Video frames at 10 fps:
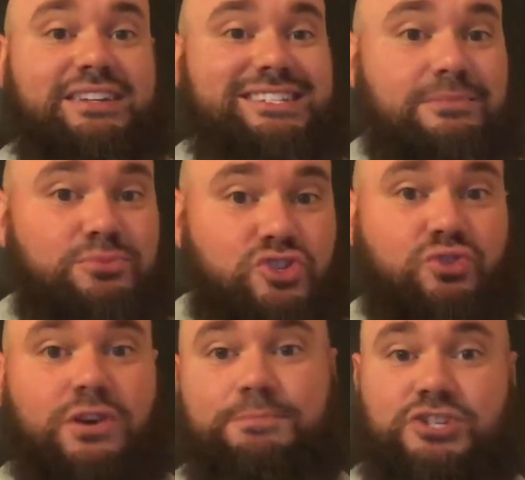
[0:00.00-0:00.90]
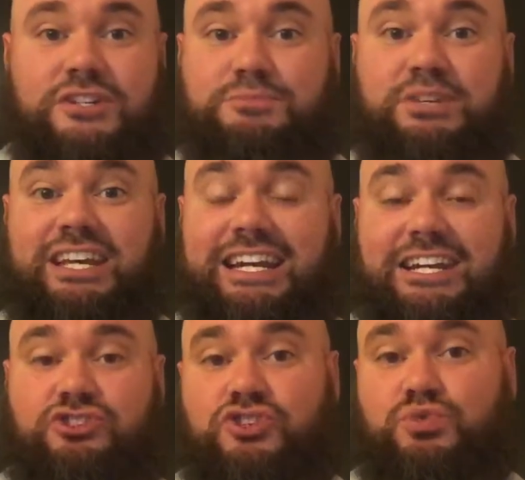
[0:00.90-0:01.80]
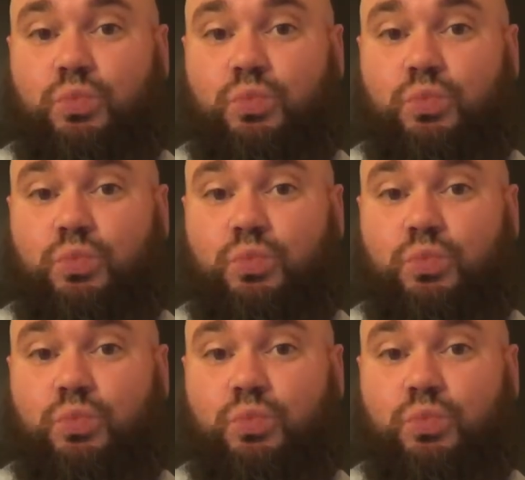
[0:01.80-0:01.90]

subscriptions beginning at just